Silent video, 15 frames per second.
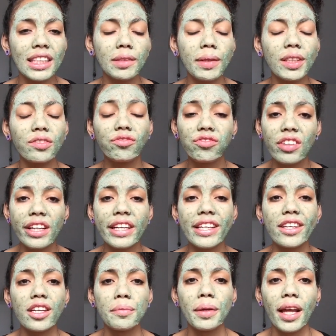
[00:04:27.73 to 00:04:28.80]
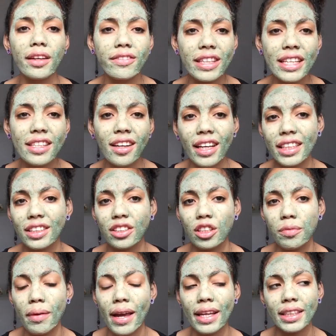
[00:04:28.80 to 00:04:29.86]
It smells really good, but like really nice
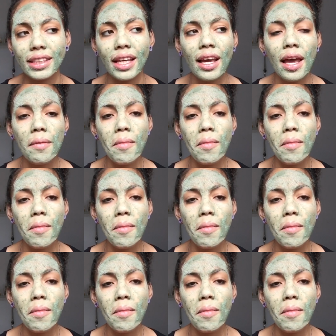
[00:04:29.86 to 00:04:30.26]
toothpaste.